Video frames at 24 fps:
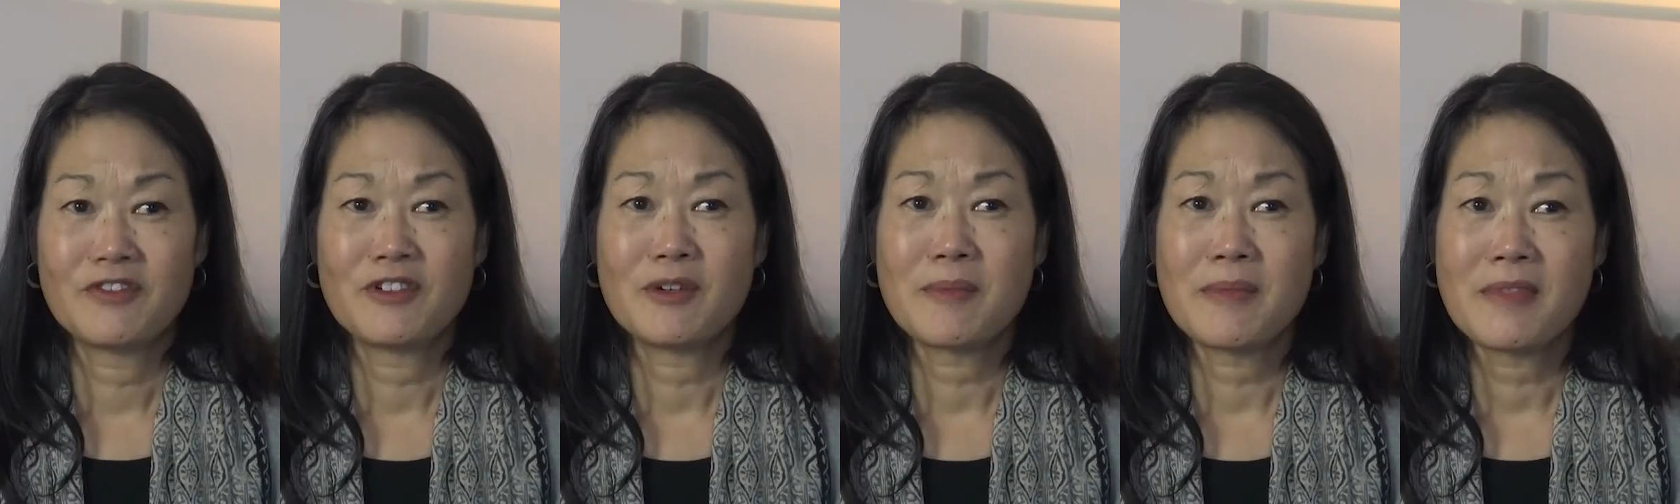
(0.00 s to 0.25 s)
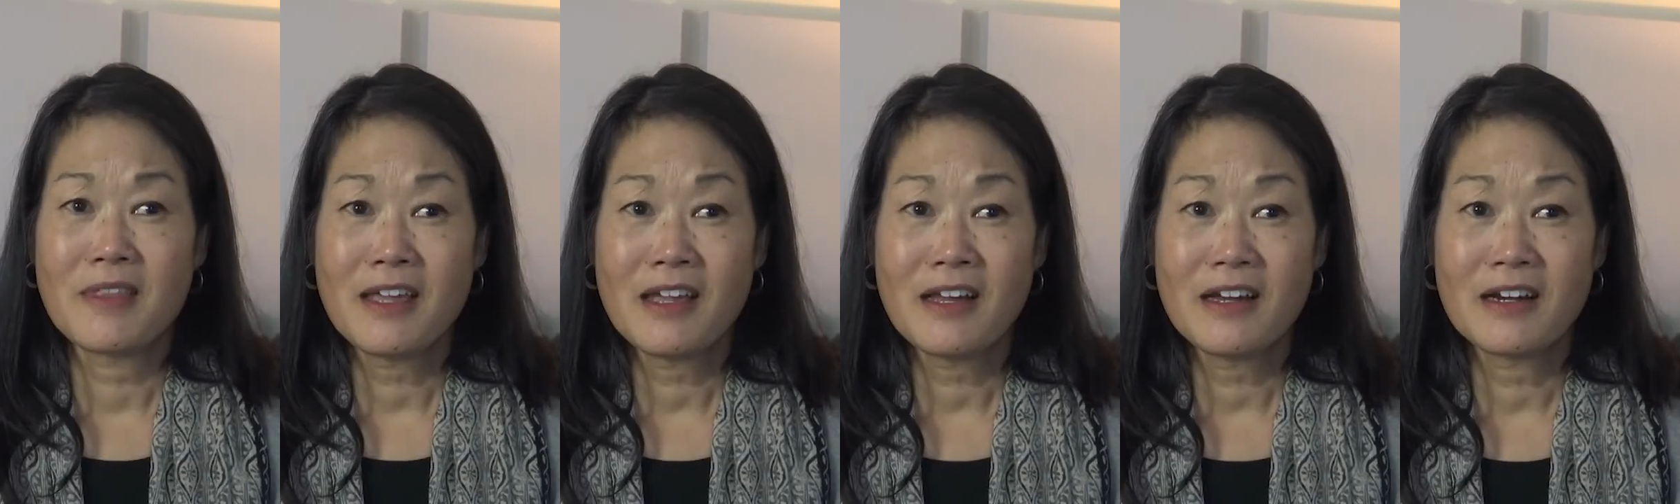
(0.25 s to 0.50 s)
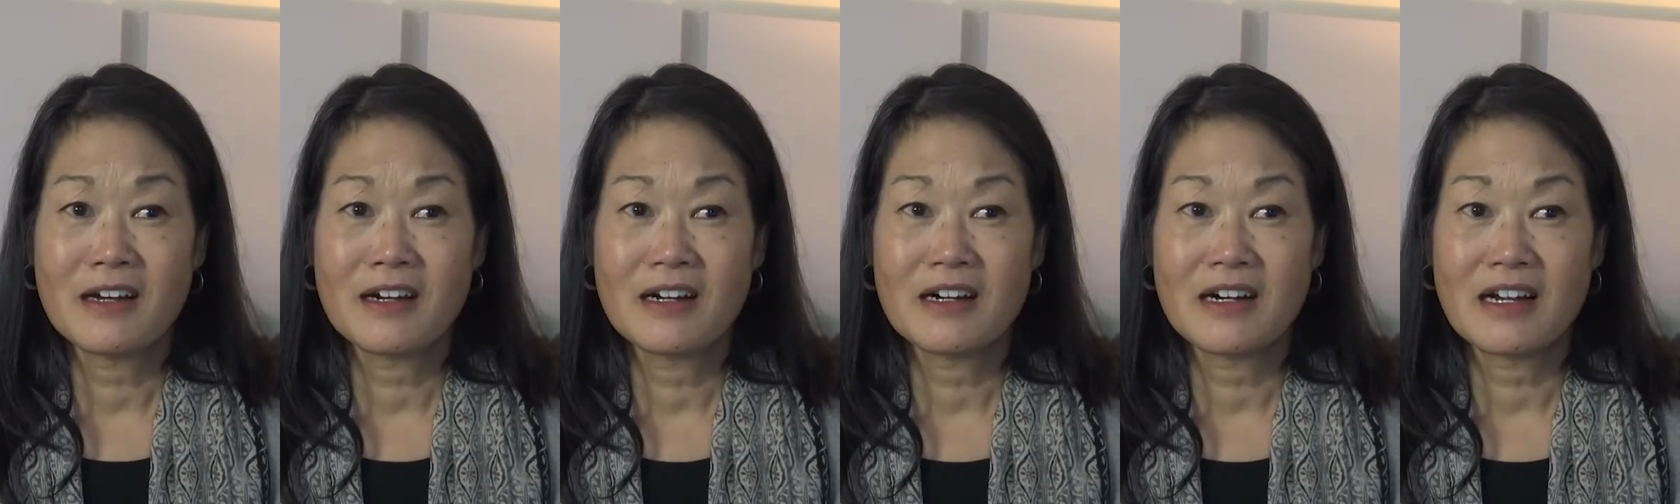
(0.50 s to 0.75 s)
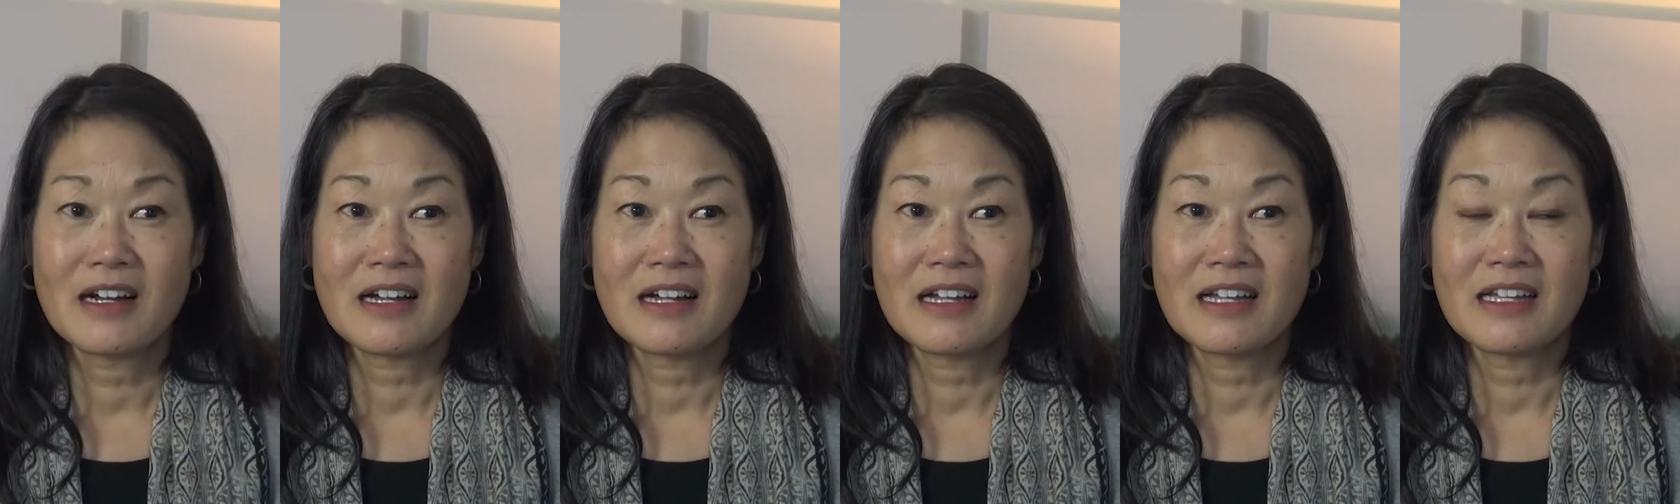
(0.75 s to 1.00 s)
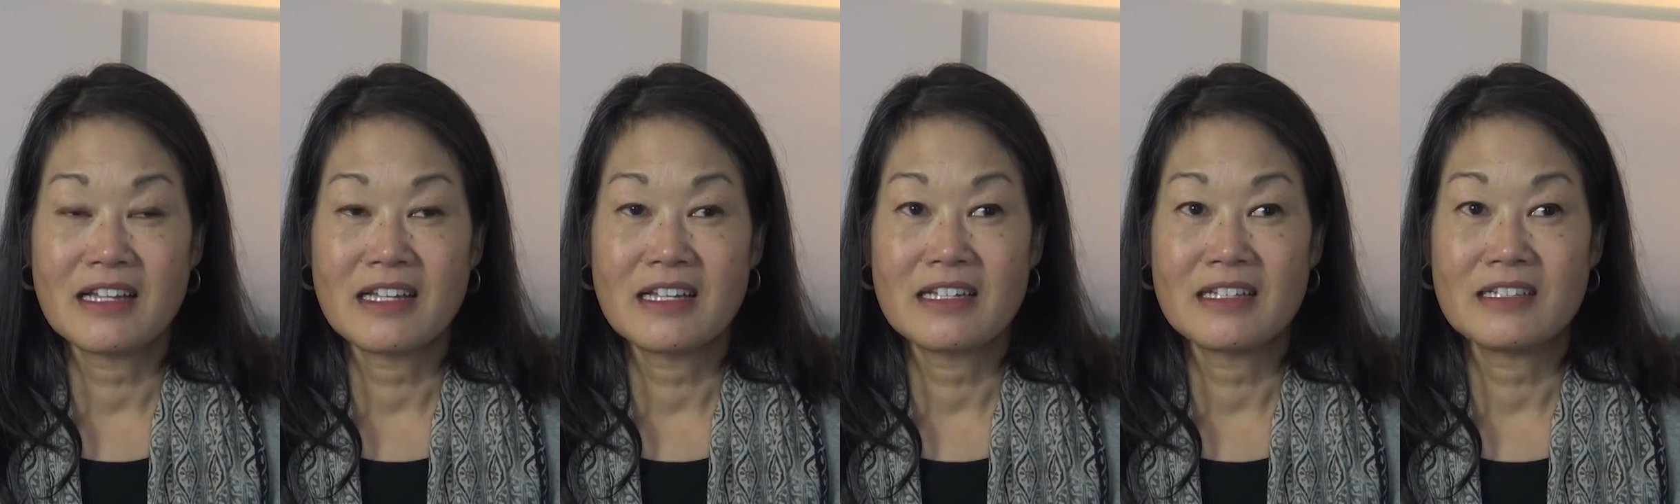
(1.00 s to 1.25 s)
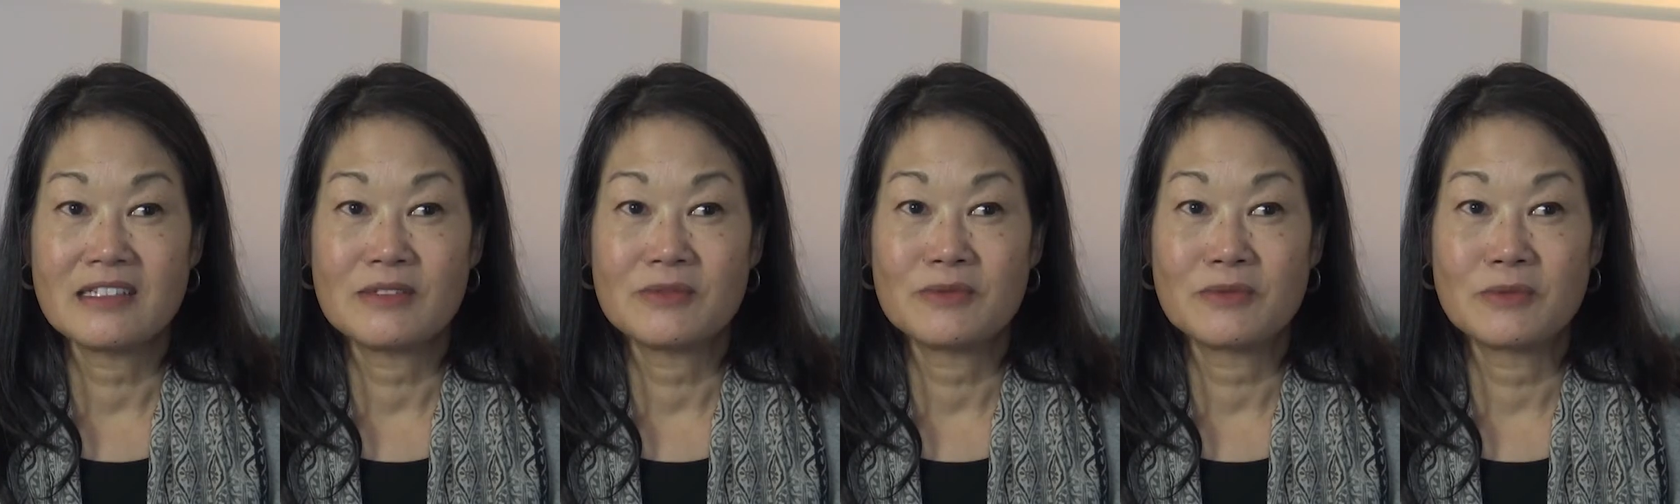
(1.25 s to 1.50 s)
From there,
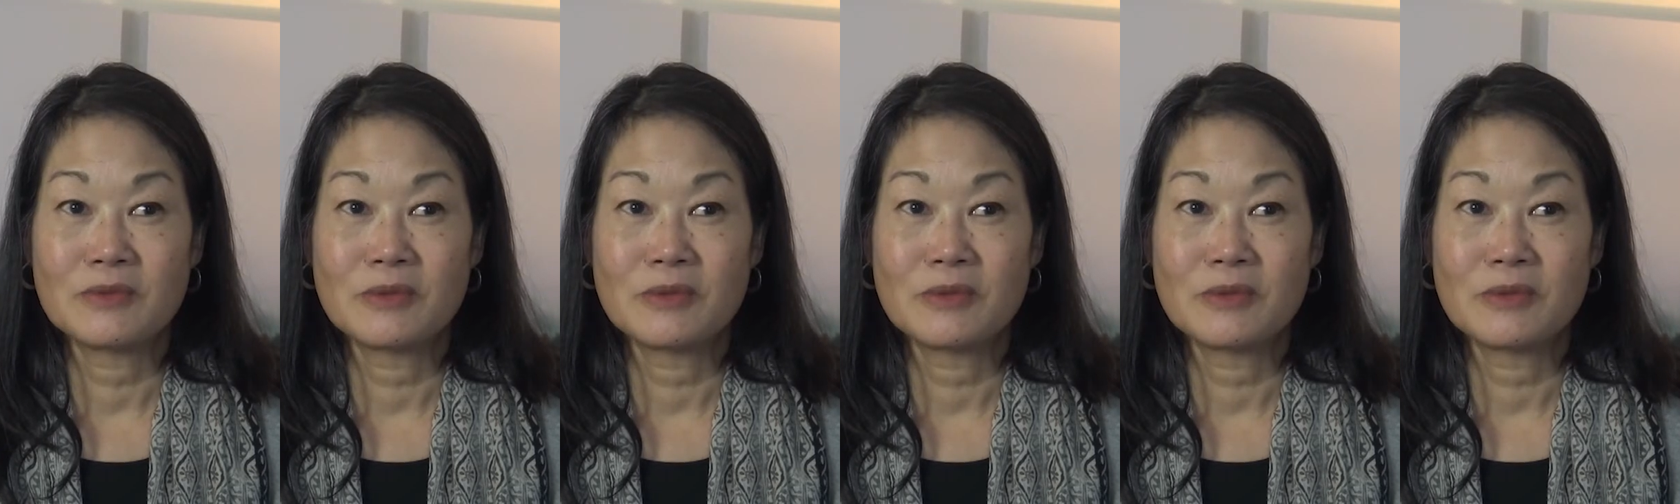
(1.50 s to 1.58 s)
I